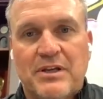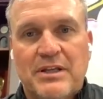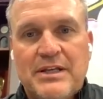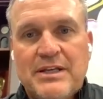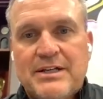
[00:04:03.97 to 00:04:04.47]
But,
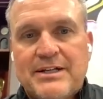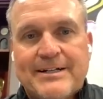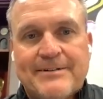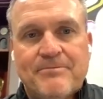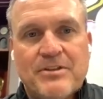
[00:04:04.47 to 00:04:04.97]

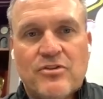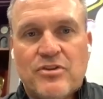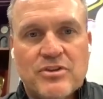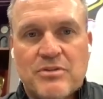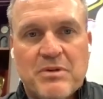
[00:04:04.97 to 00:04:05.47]

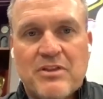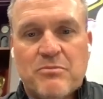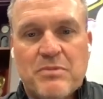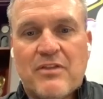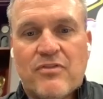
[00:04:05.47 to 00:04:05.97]

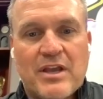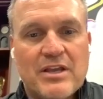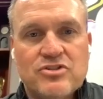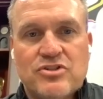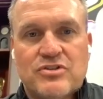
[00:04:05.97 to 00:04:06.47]
the big
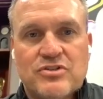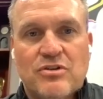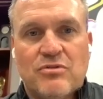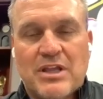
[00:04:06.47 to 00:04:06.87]
thing is just,